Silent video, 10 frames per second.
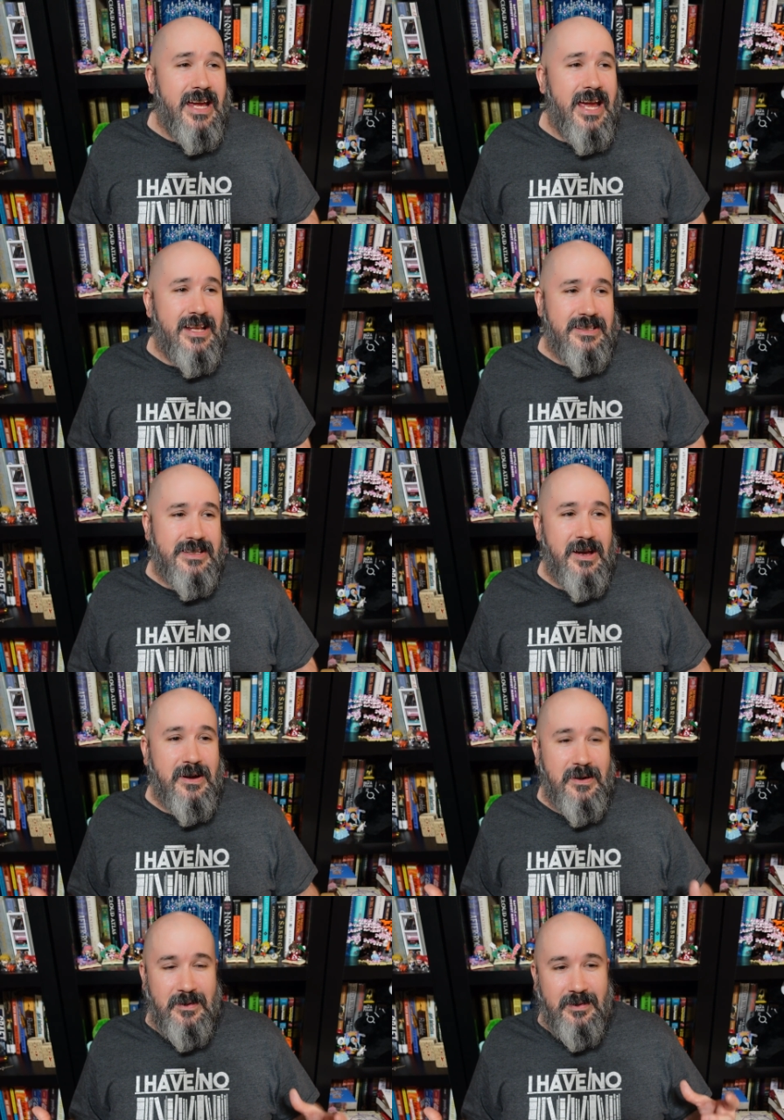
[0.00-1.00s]
And
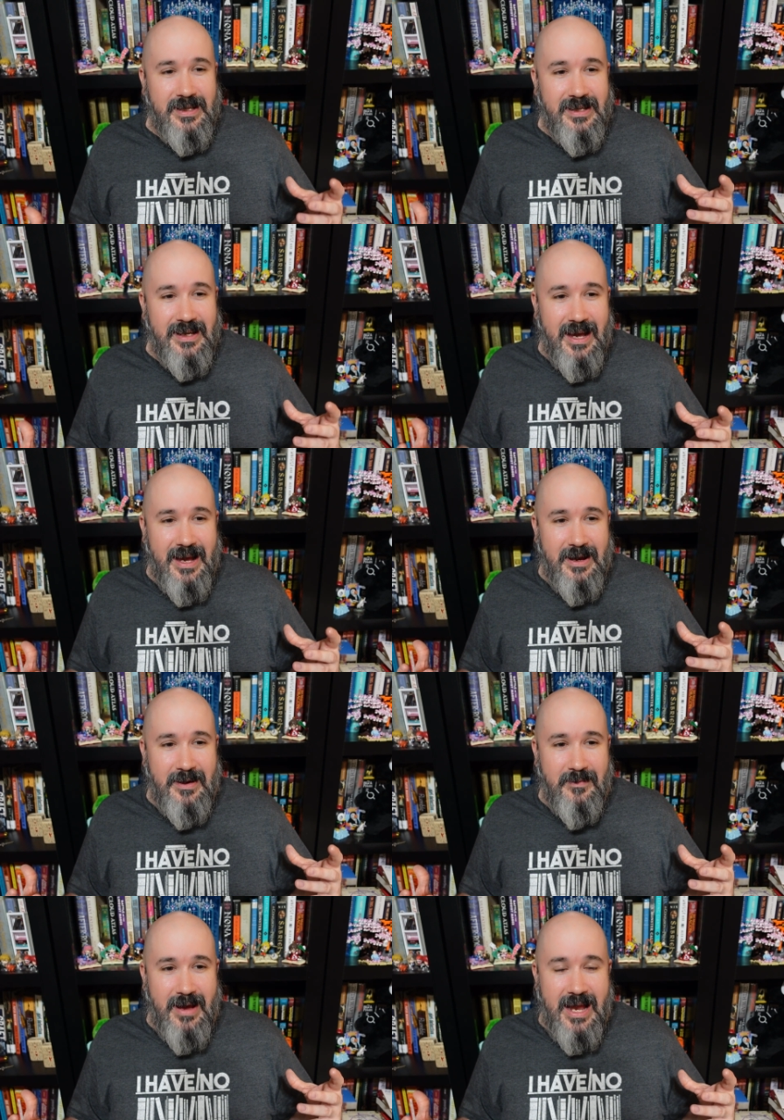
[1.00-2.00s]
so
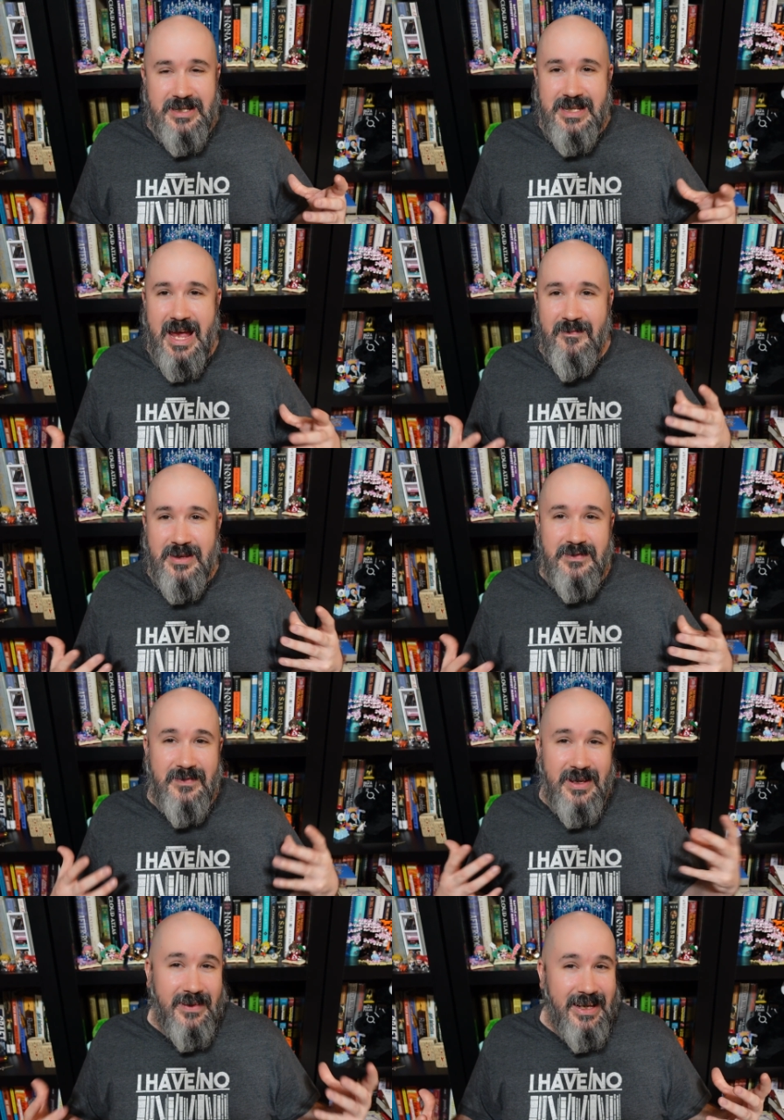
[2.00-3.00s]
I just have this
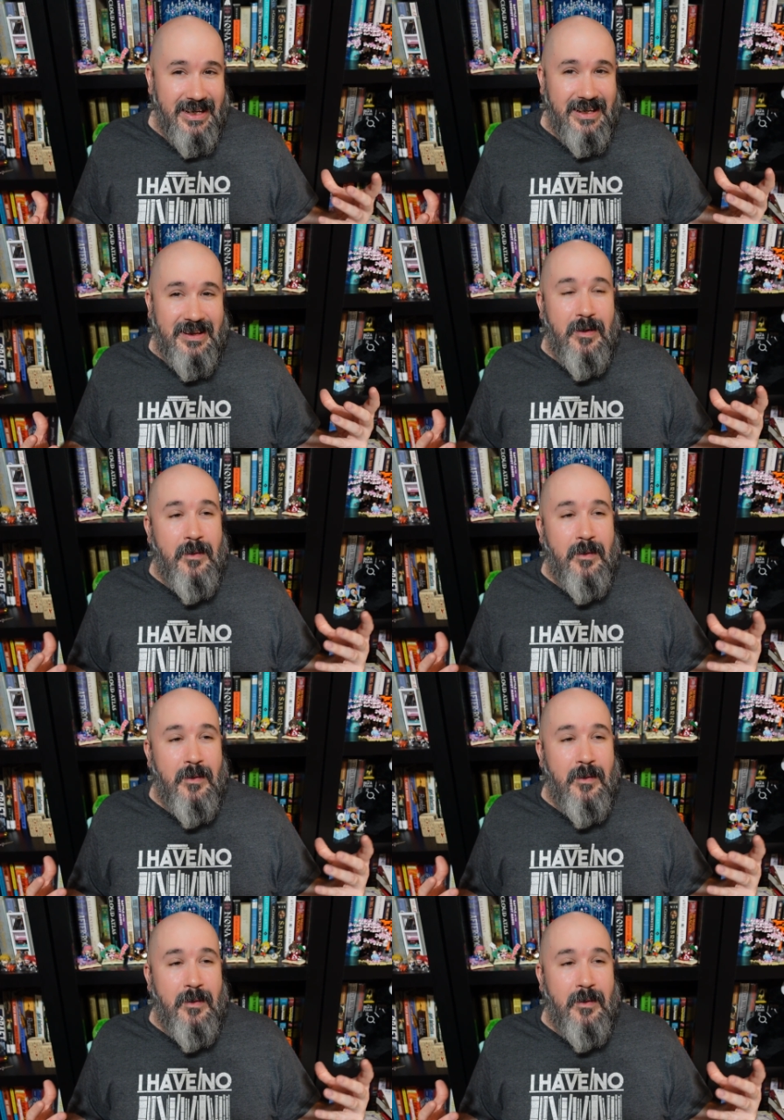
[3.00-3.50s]
feeling